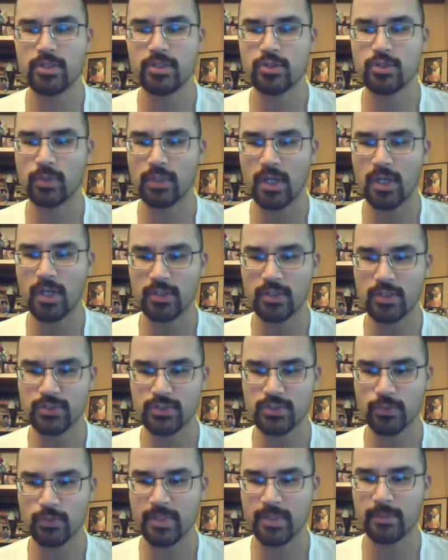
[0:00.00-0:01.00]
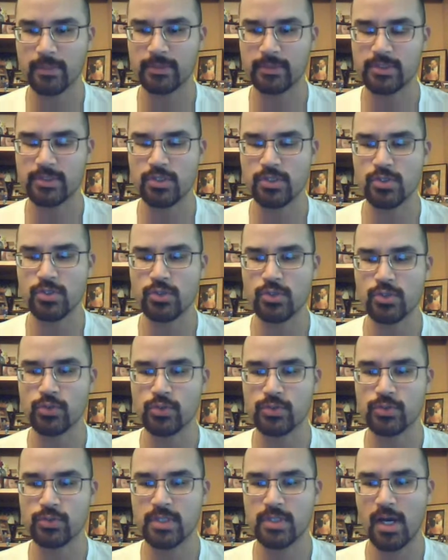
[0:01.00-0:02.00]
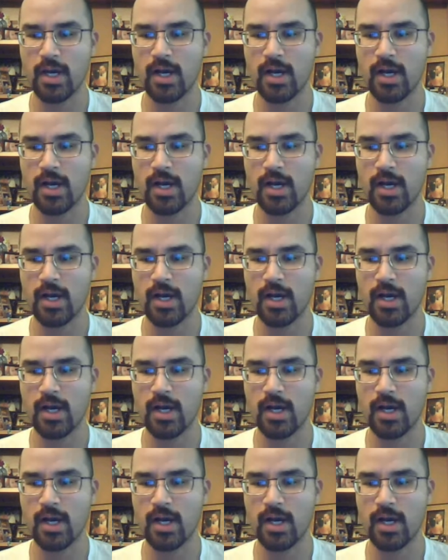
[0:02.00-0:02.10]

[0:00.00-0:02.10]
You will also be able to use